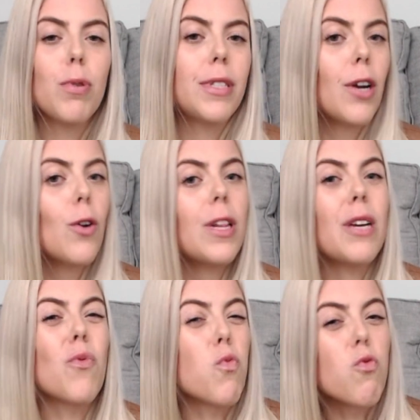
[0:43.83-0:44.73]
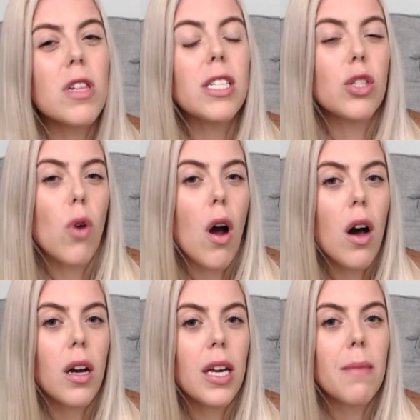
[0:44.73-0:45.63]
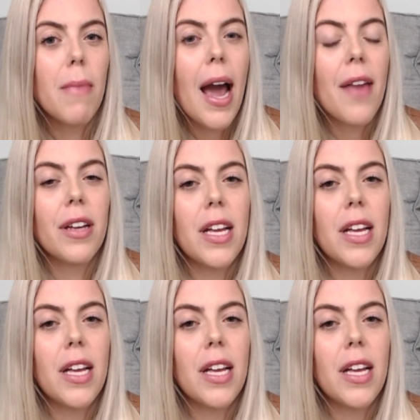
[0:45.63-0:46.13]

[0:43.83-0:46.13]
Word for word: particularly really strong in math.